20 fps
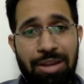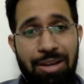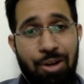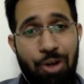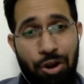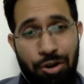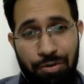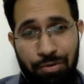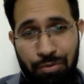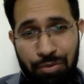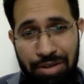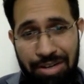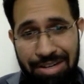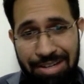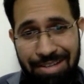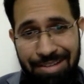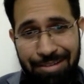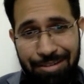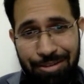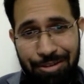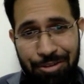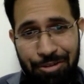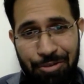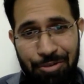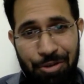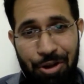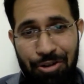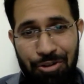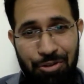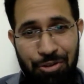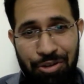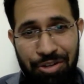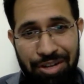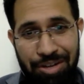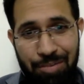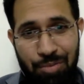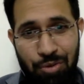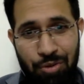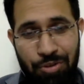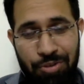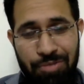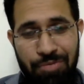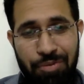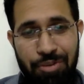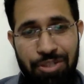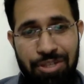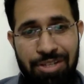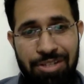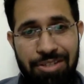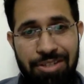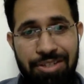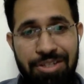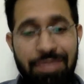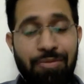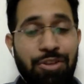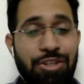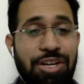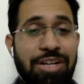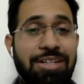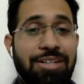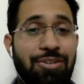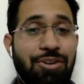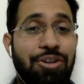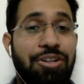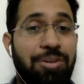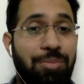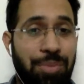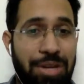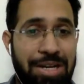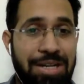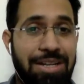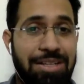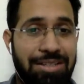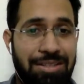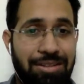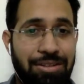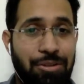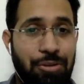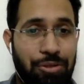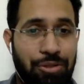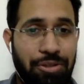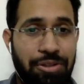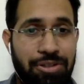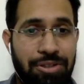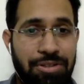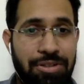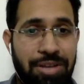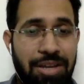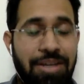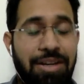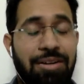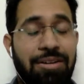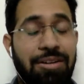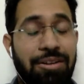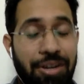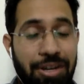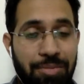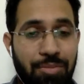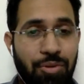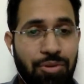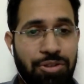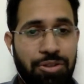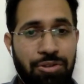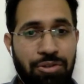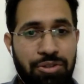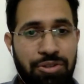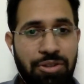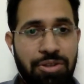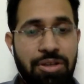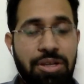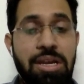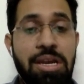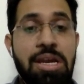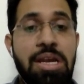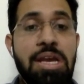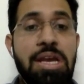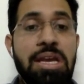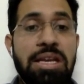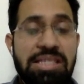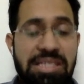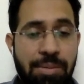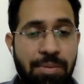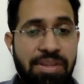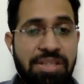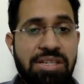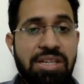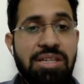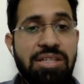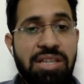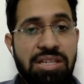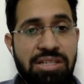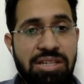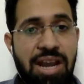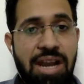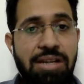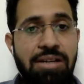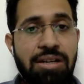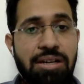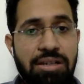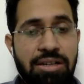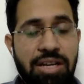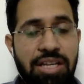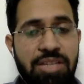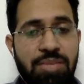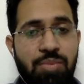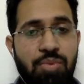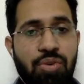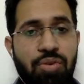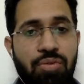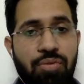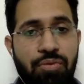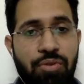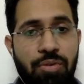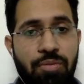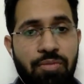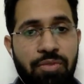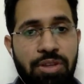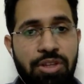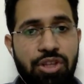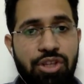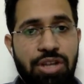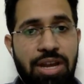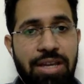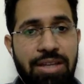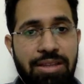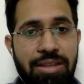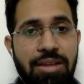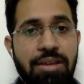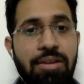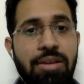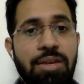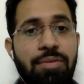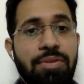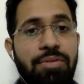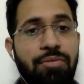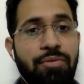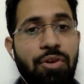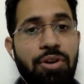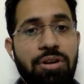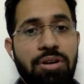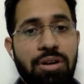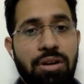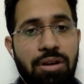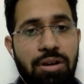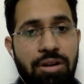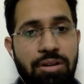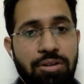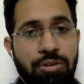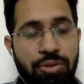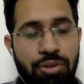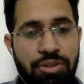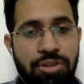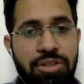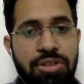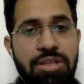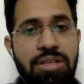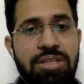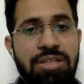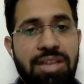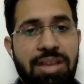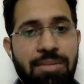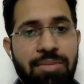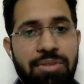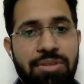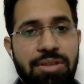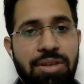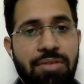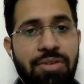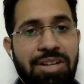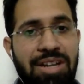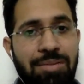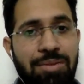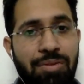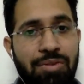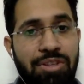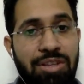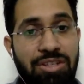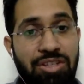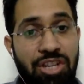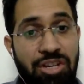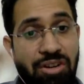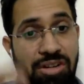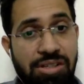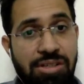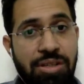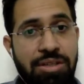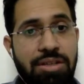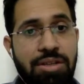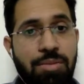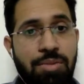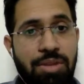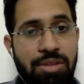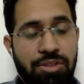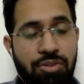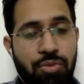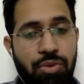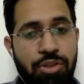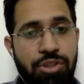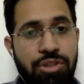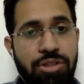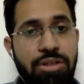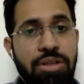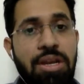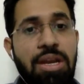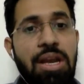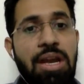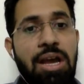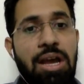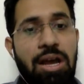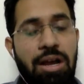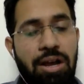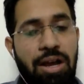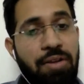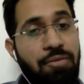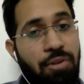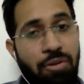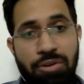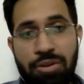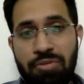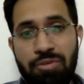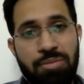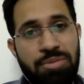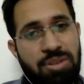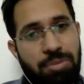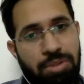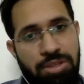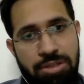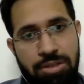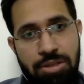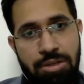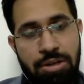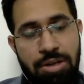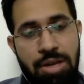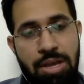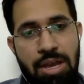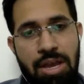lot of really, you know, not so great books for general surgery, which I did not repeat as a neurosurgeon. I read great books in neurosurgery. Sebastian is a standard textbook from which I think even for neurosurgery exams, every time there was a general surgery based question, I found it from Sebastian.